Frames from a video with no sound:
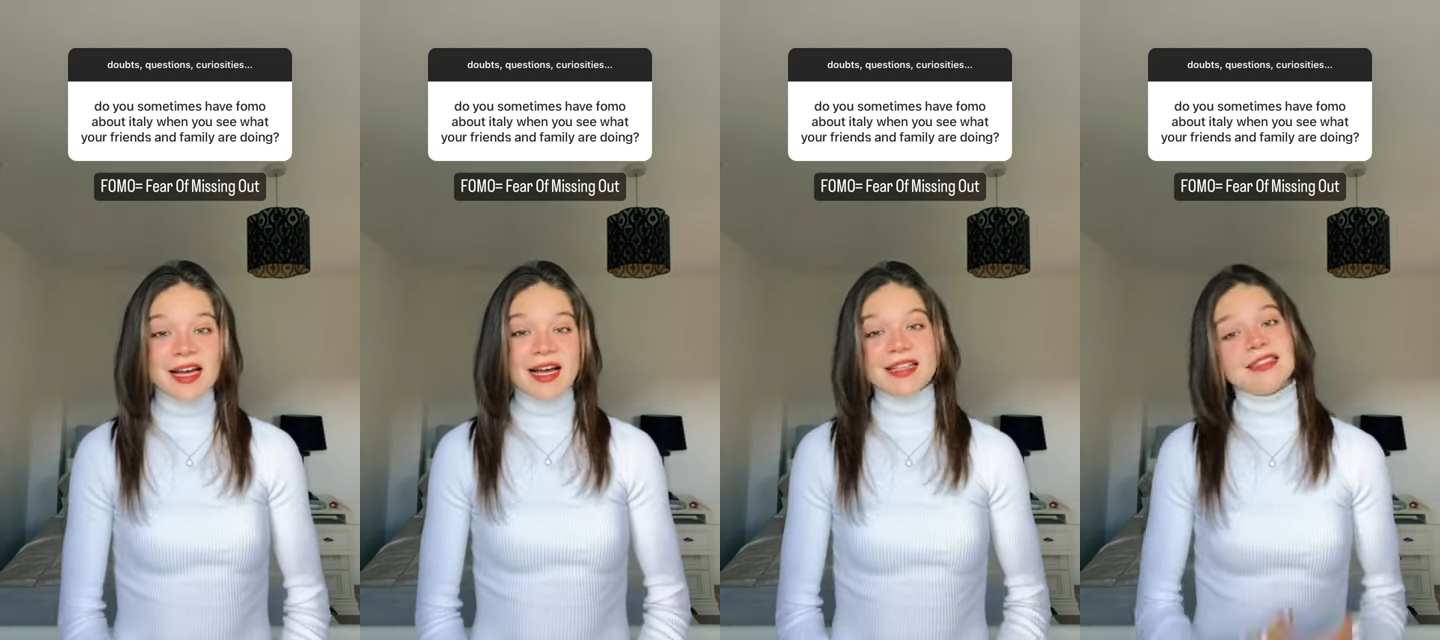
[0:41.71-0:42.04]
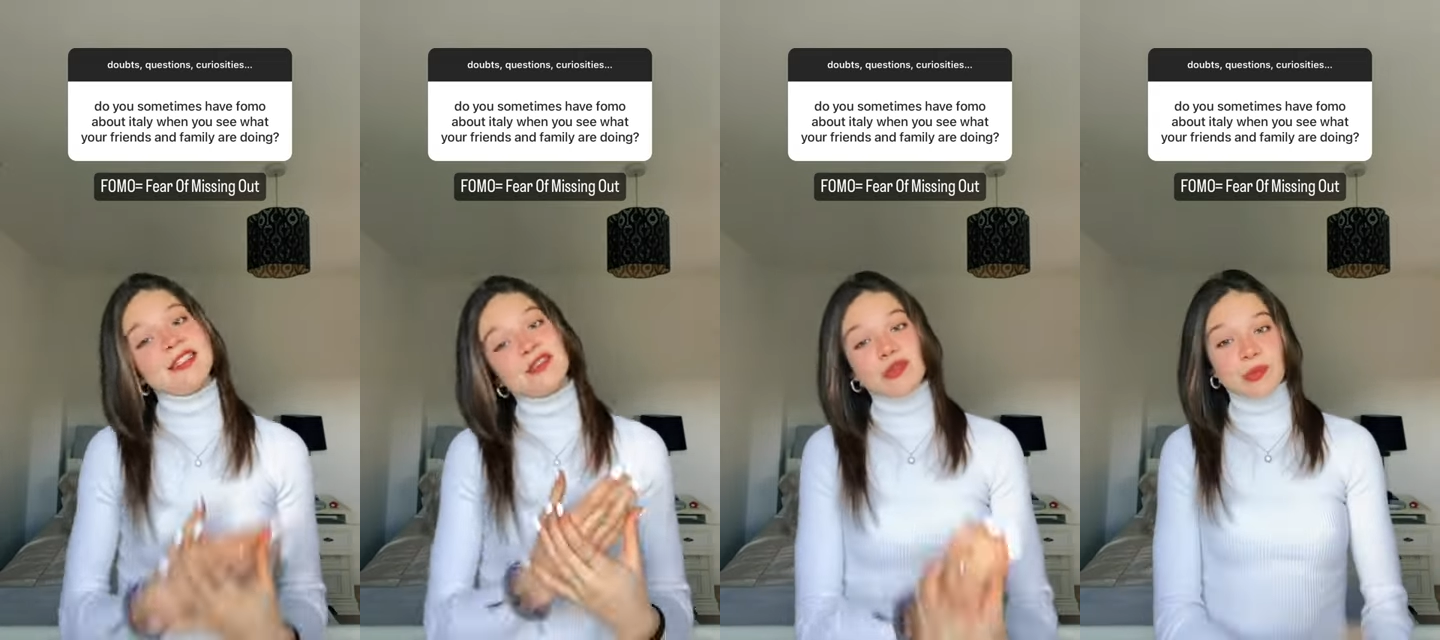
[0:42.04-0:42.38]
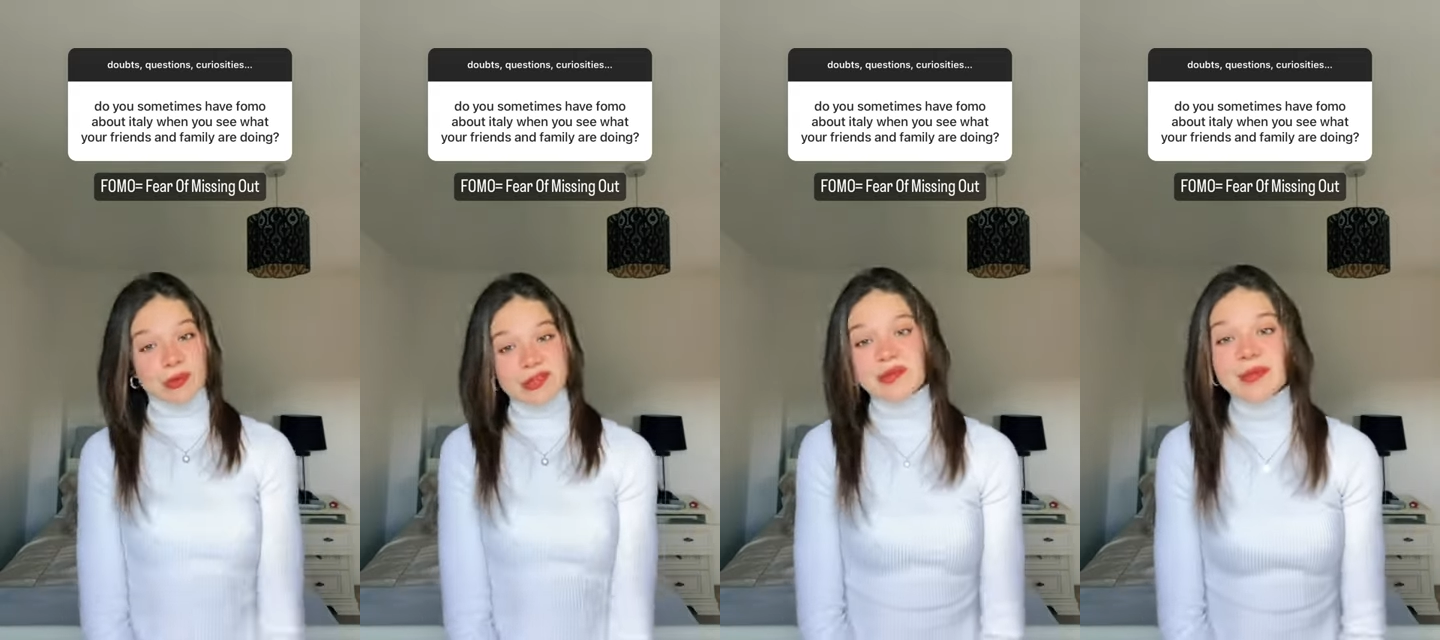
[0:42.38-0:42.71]
and they
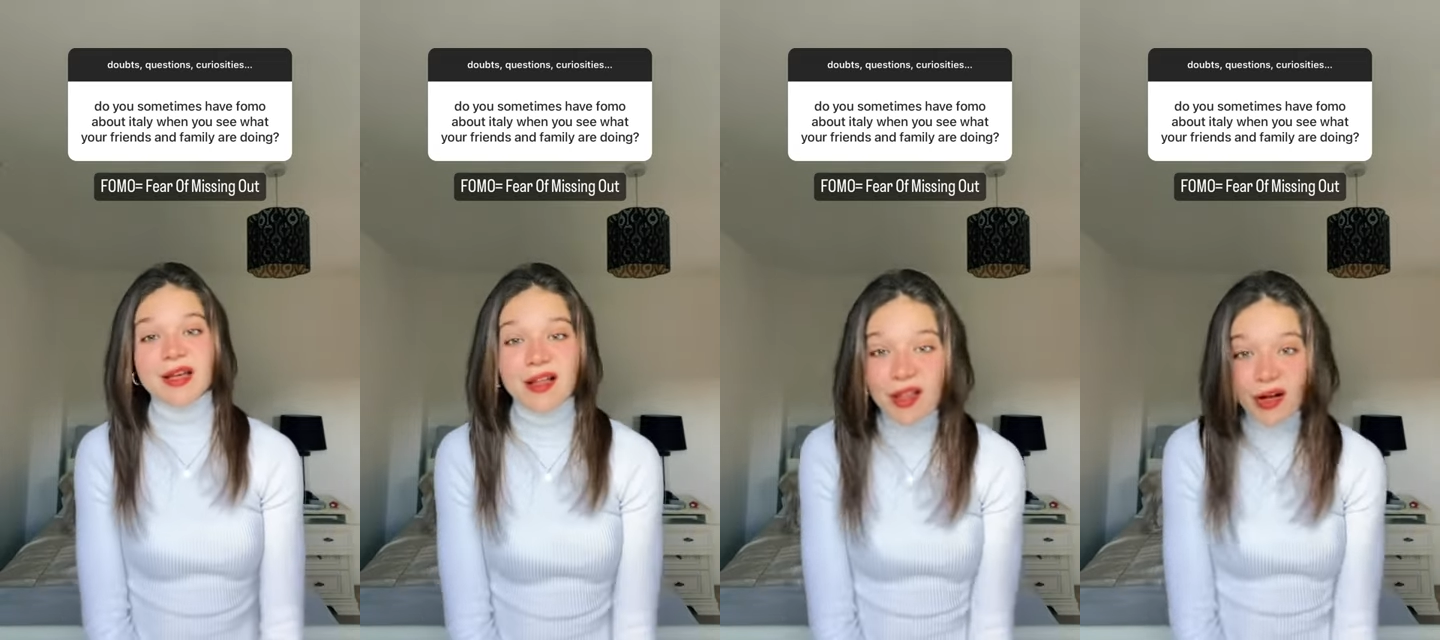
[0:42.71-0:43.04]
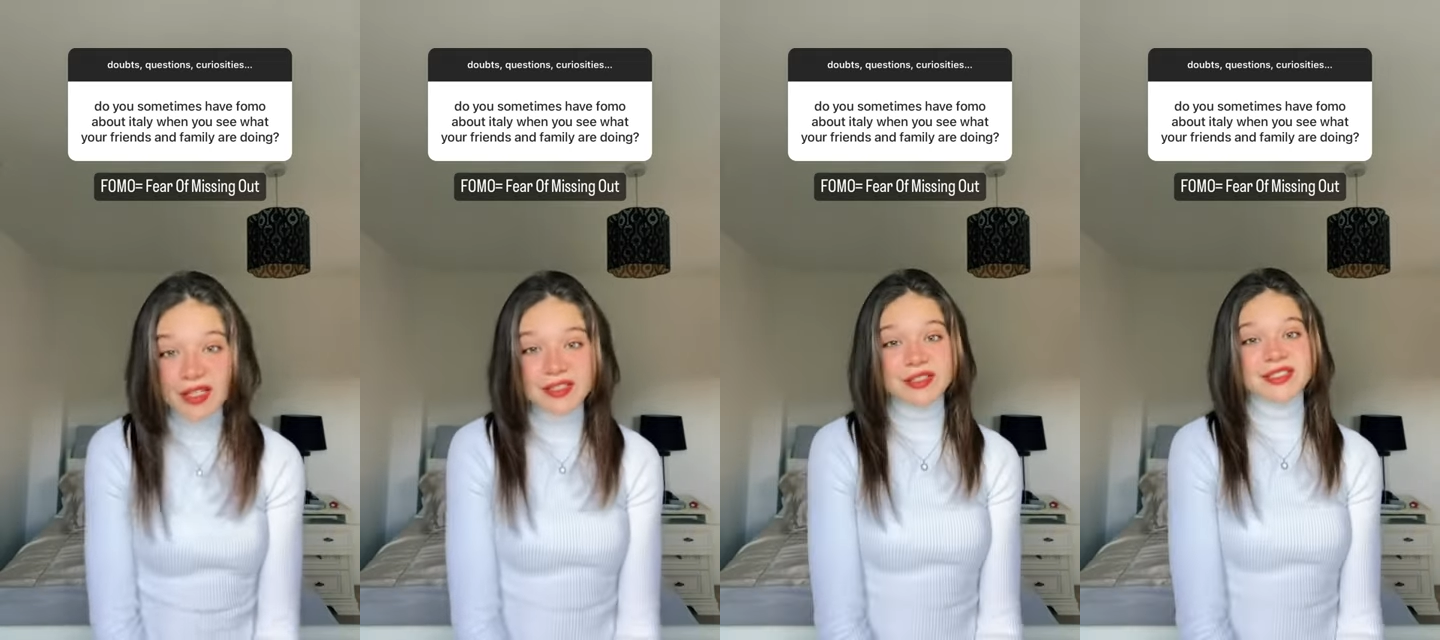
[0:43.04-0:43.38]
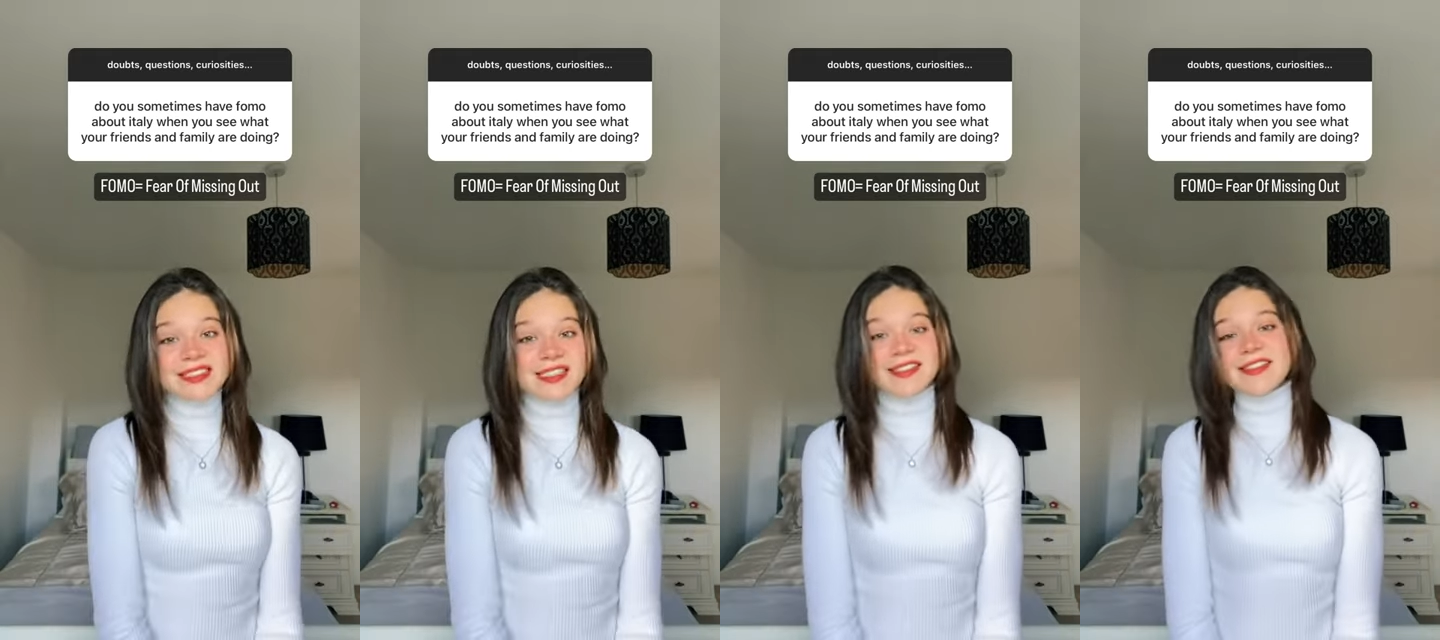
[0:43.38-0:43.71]
support me a lot to
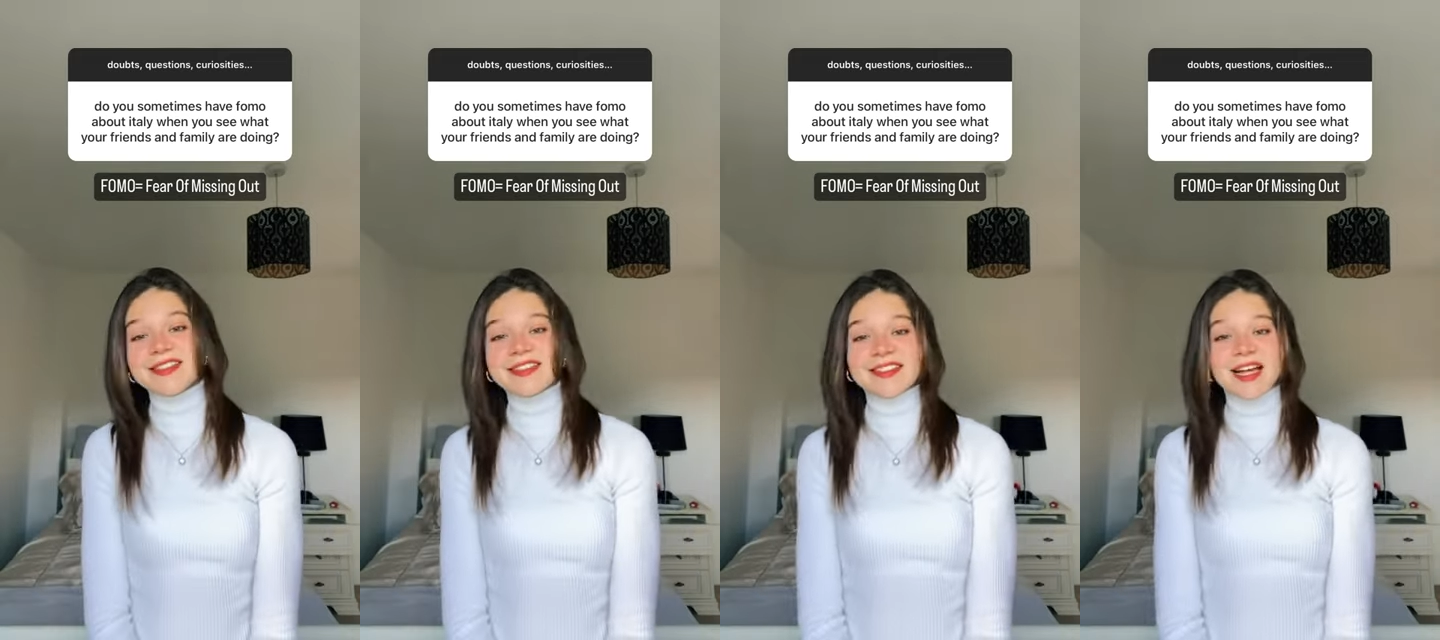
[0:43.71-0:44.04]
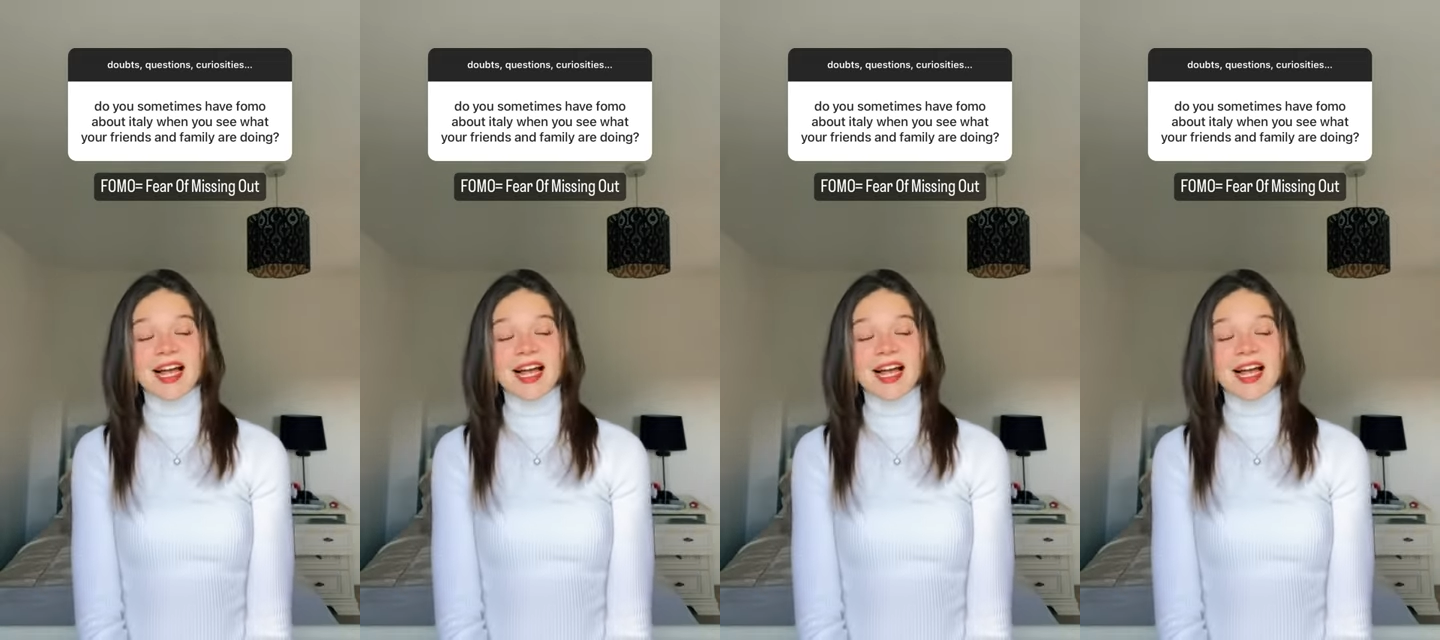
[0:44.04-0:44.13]
stay here,